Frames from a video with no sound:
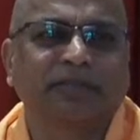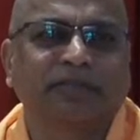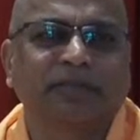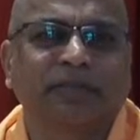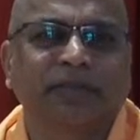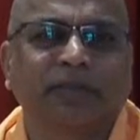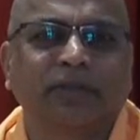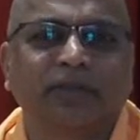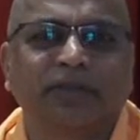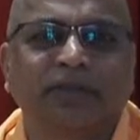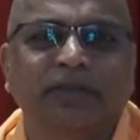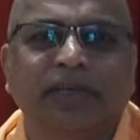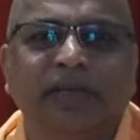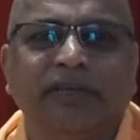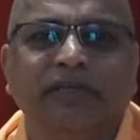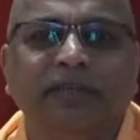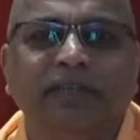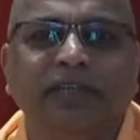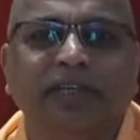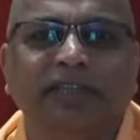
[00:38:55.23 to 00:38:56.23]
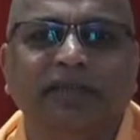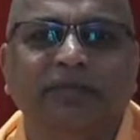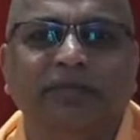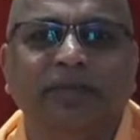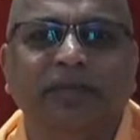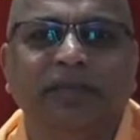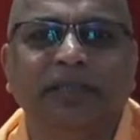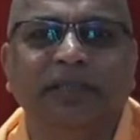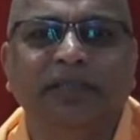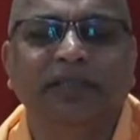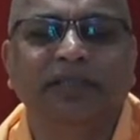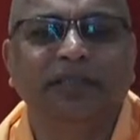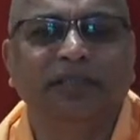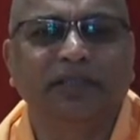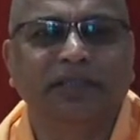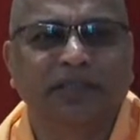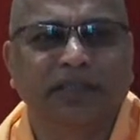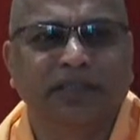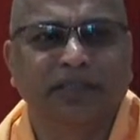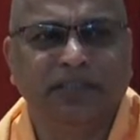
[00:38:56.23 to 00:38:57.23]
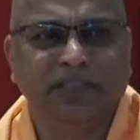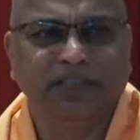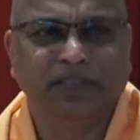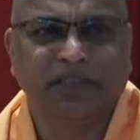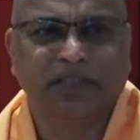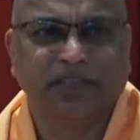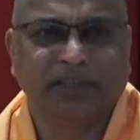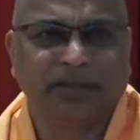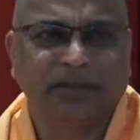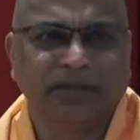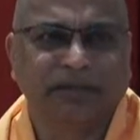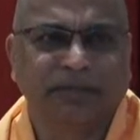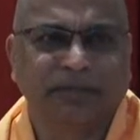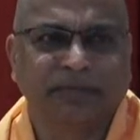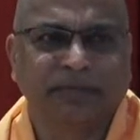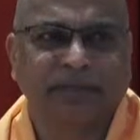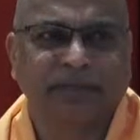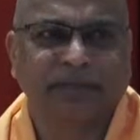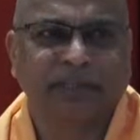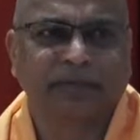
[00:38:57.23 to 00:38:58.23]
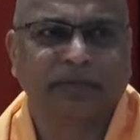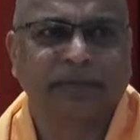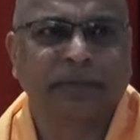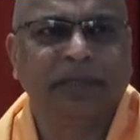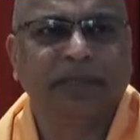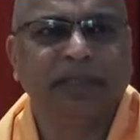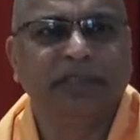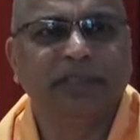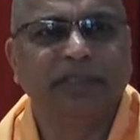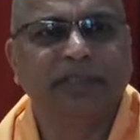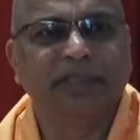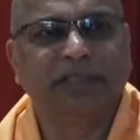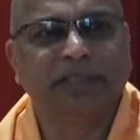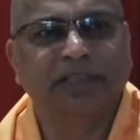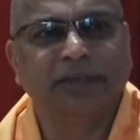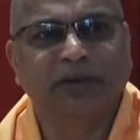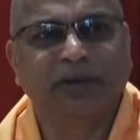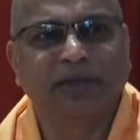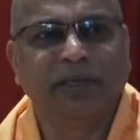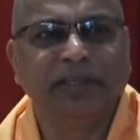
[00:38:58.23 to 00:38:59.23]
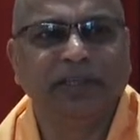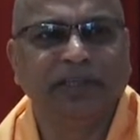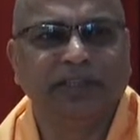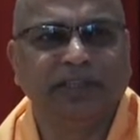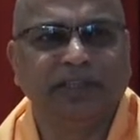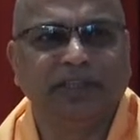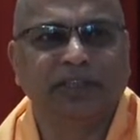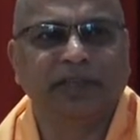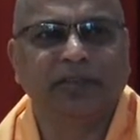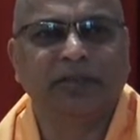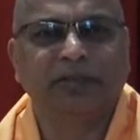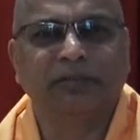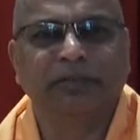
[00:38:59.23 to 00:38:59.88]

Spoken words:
because every experience is a teacher. Experience is the only teacher.